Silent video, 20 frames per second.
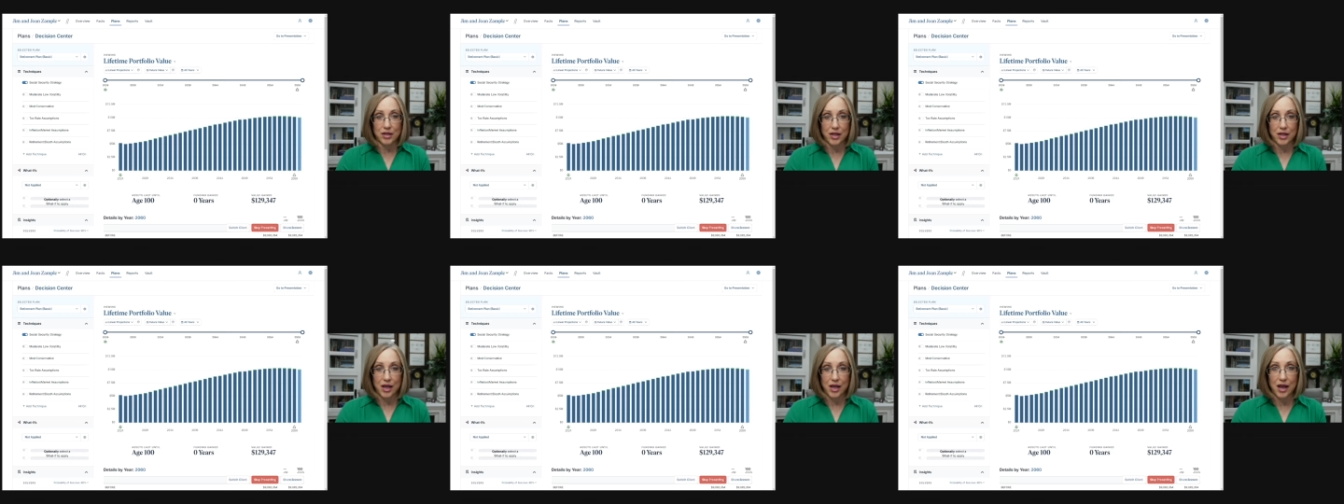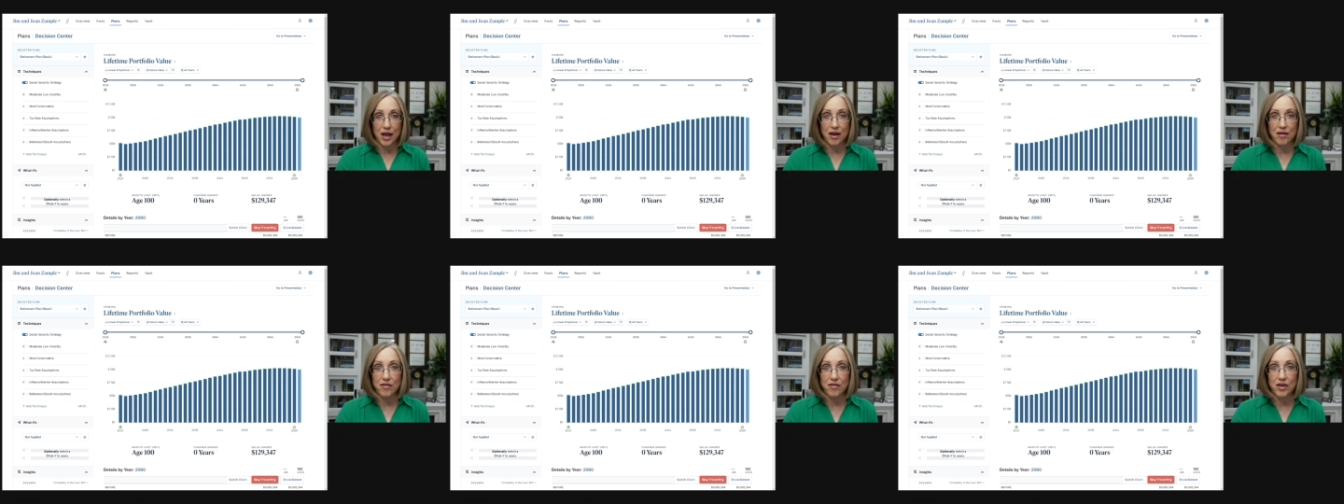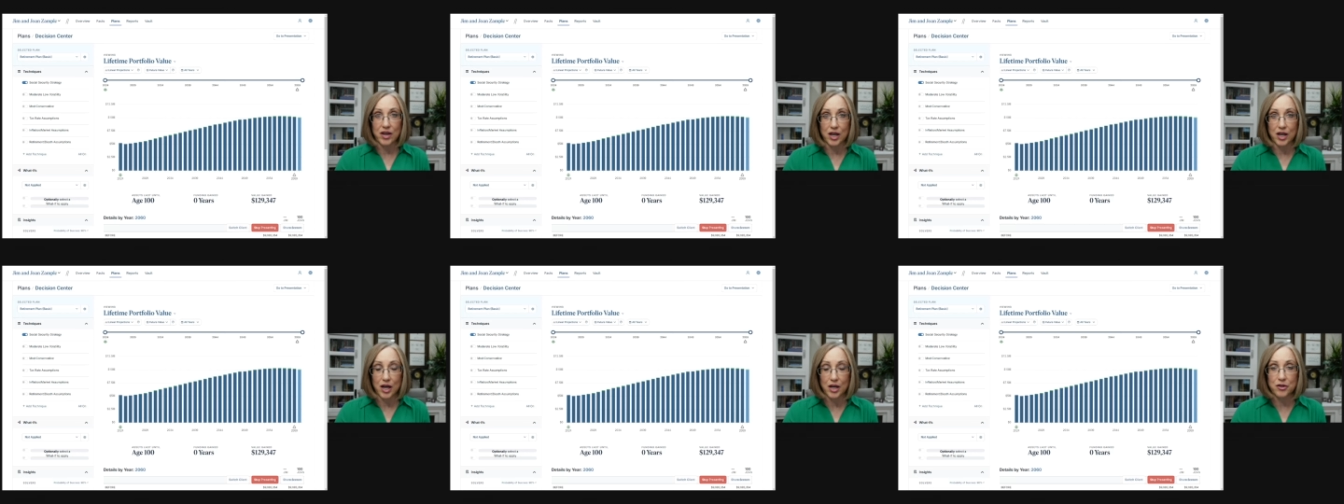They have
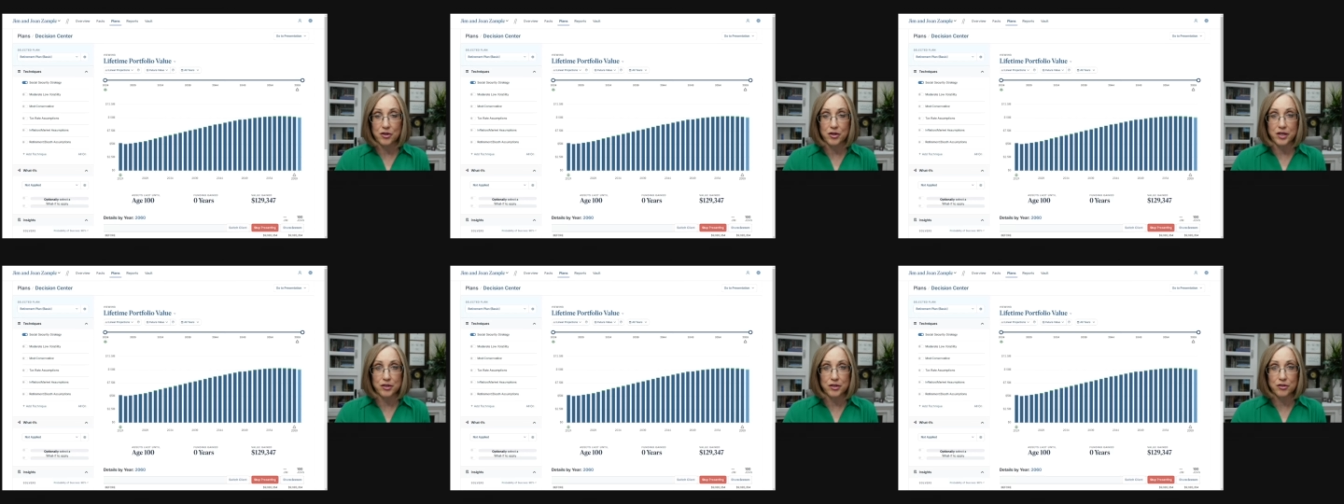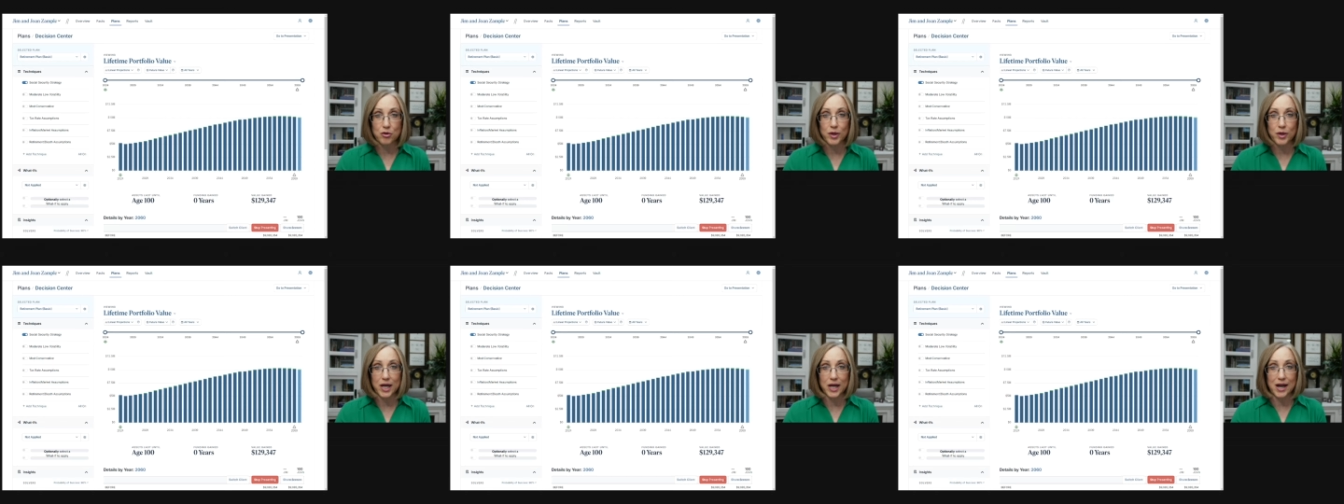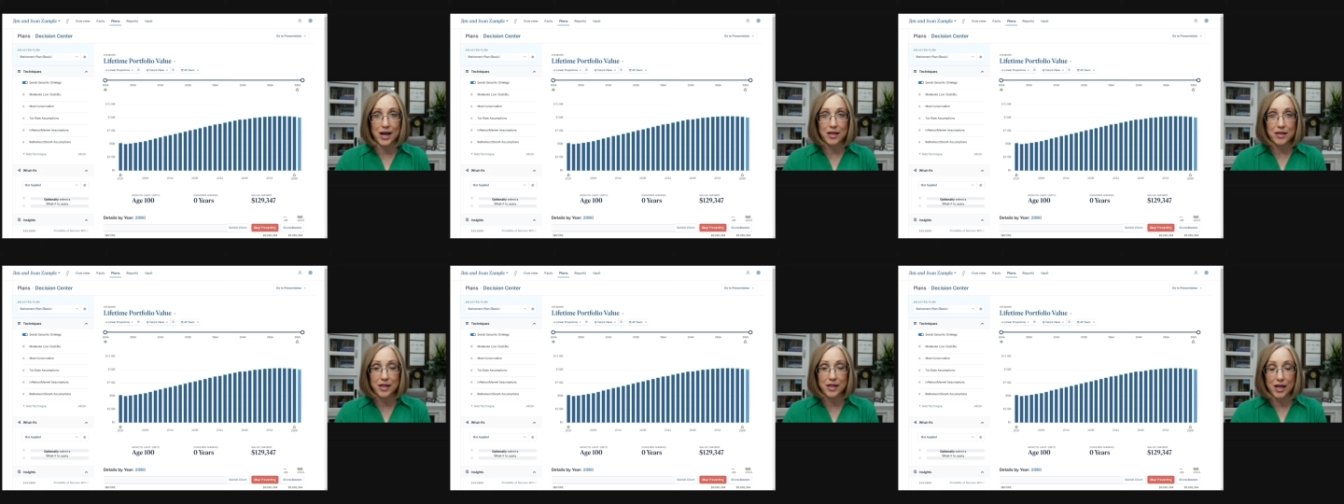one hundred
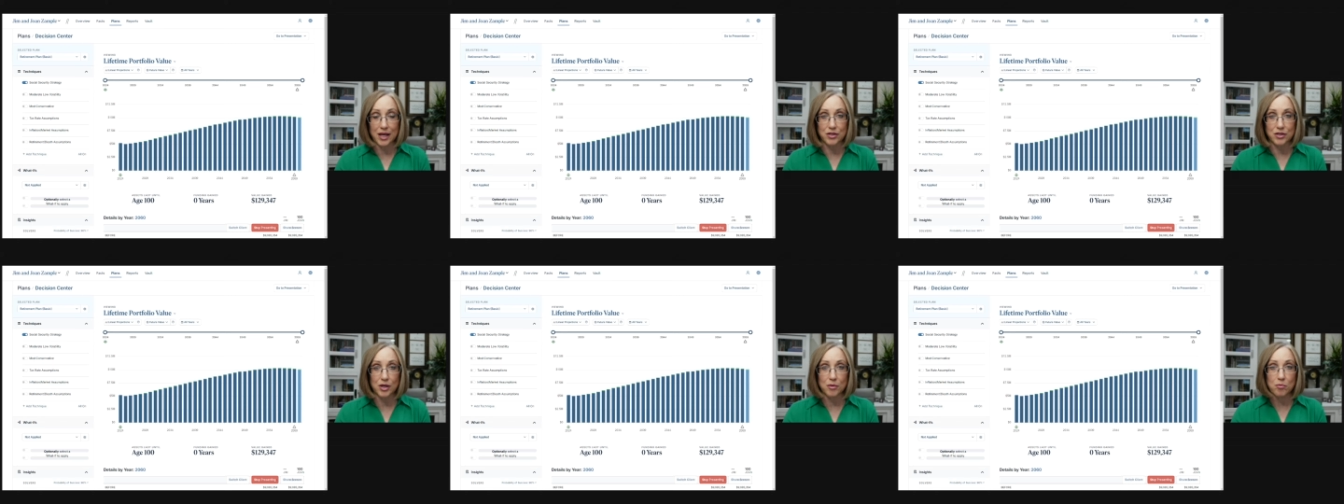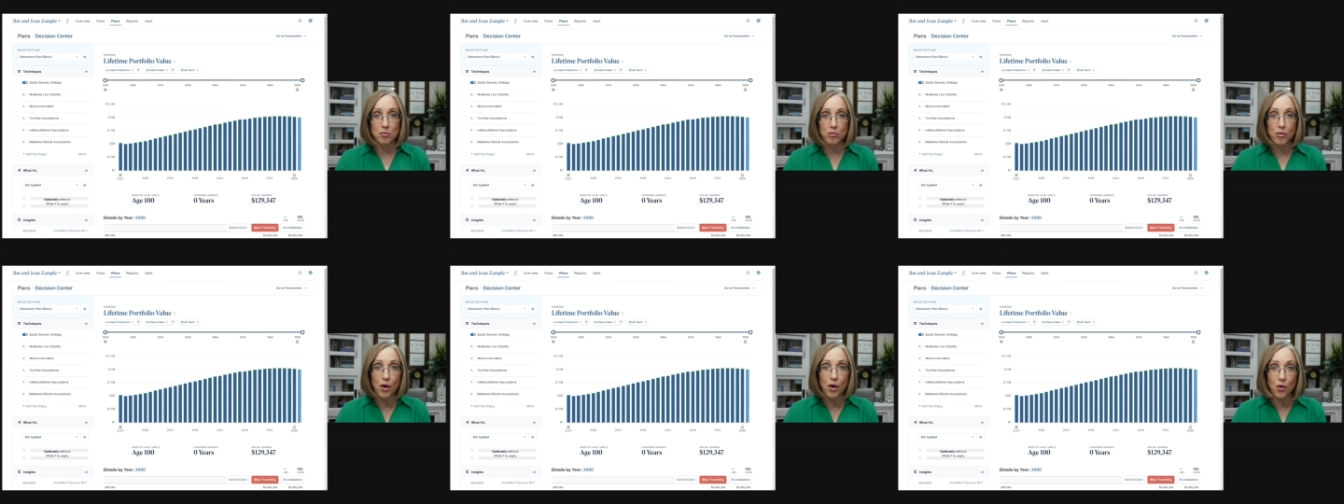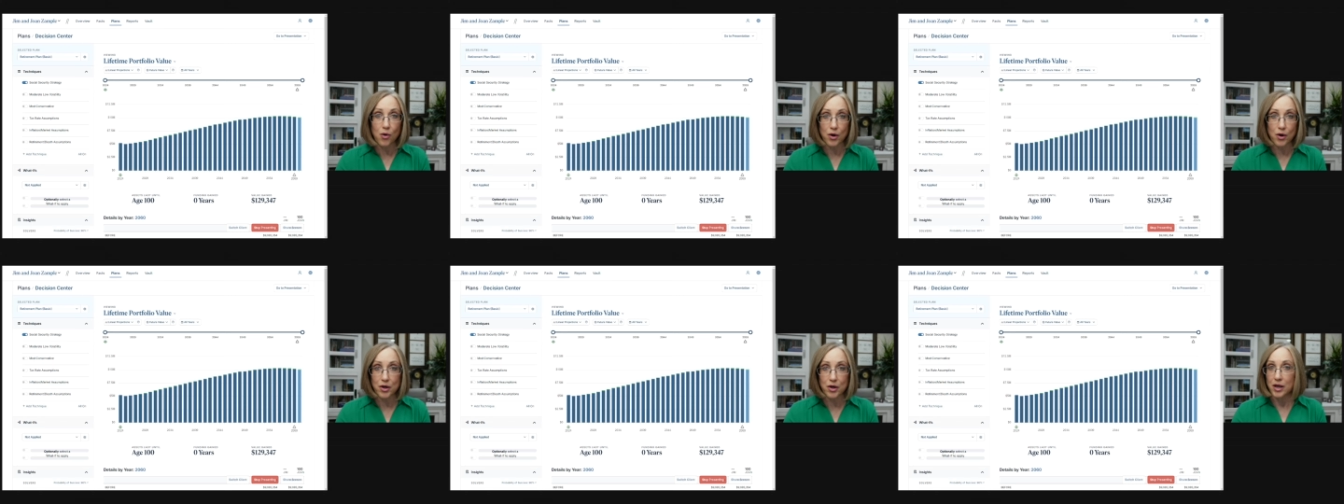twenty-nine thousand
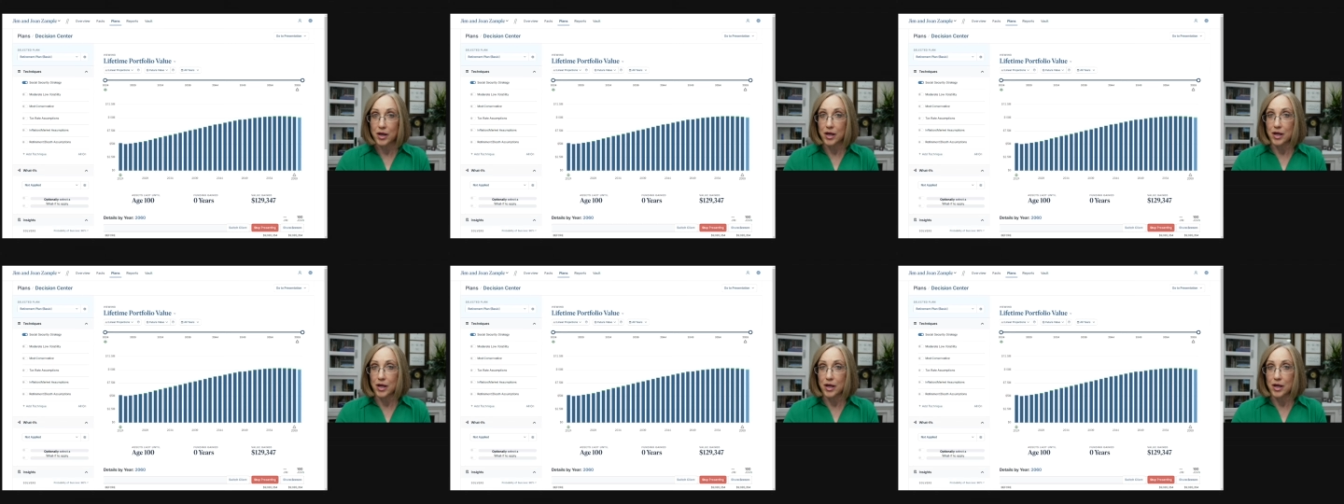more